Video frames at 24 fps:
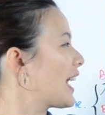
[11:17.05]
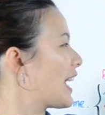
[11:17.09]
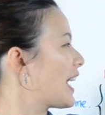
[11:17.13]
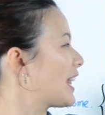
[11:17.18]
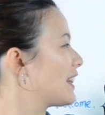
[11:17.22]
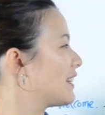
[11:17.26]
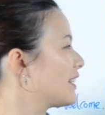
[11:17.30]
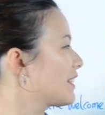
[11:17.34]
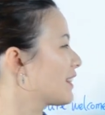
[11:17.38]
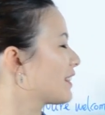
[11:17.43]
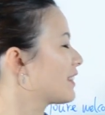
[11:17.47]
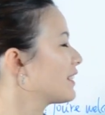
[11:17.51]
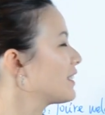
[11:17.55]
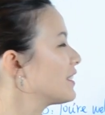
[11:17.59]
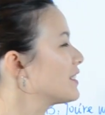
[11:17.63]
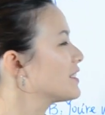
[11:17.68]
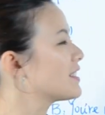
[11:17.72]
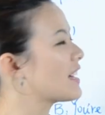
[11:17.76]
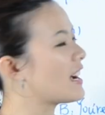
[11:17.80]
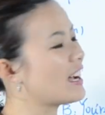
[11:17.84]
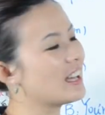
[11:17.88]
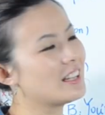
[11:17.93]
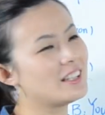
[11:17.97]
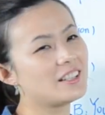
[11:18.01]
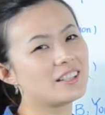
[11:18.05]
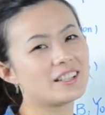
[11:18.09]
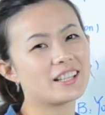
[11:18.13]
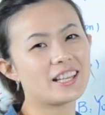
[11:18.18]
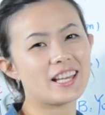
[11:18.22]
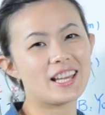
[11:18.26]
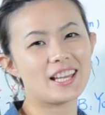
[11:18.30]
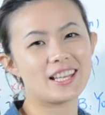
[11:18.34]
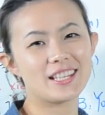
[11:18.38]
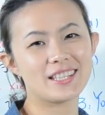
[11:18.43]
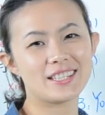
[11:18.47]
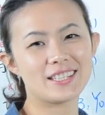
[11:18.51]
And the third dialogue
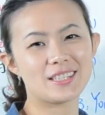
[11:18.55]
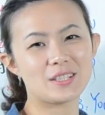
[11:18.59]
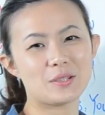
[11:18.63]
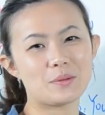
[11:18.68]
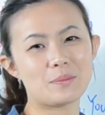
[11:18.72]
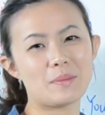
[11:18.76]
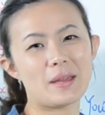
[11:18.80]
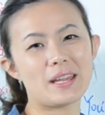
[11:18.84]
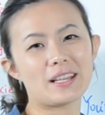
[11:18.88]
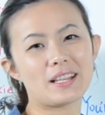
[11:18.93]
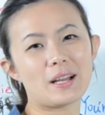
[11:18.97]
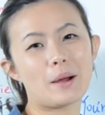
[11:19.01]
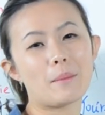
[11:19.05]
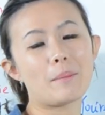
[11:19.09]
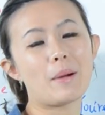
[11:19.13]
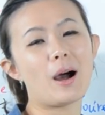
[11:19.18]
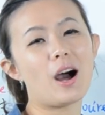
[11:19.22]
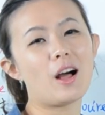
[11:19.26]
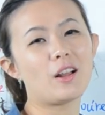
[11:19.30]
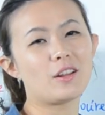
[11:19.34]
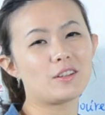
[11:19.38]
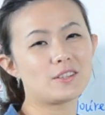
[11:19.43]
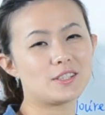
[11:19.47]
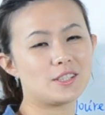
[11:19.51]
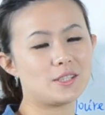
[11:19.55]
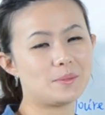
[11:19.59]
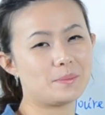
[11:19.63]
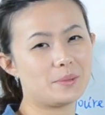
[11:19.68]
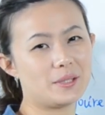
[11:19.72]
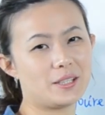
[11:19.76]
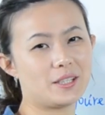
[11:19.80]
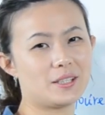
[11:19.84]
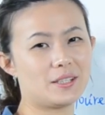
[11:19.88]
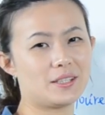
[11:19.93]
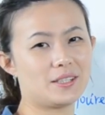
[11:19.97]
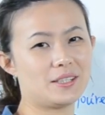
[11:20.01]
is to make apology
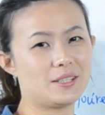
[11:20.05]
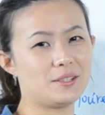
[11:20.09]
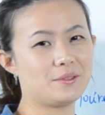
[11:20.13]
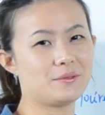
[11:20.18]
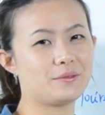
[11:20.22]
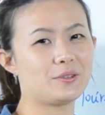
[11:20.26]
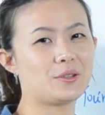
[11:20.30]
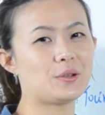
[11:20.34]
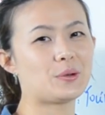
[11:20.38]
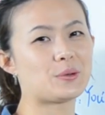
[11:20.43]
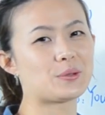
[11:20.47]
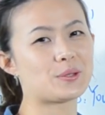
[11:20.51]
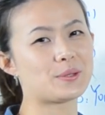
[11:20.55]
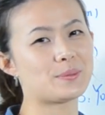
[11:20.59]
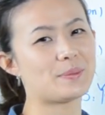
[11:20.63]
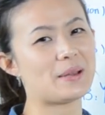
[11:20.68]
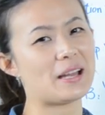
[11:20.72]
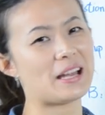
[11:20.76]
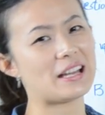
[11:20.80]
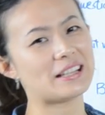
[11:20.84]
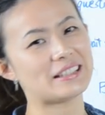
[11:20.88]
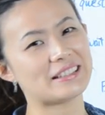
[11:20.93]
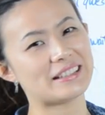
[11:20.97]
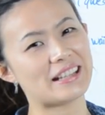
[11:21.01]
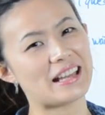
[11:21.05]
because he feels bad